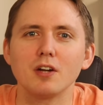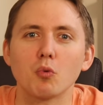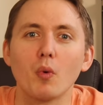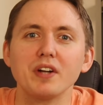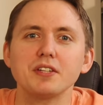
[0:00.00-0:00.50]

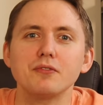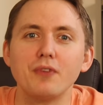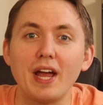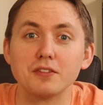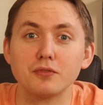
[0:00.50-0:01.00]
We're watching
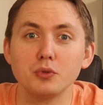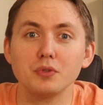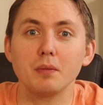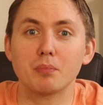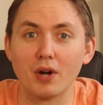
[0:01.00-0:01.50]
fast
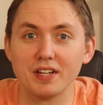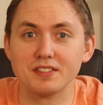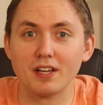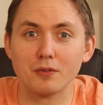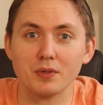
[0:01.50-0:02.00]
food get
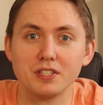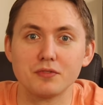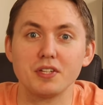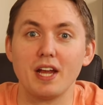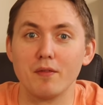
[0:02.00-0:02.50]
priced out of reach
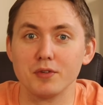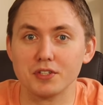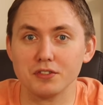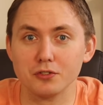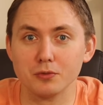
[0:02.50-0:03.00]
for the average
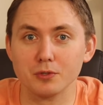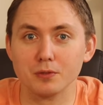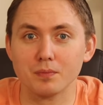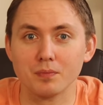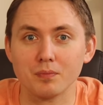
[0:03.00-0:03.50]
consumer.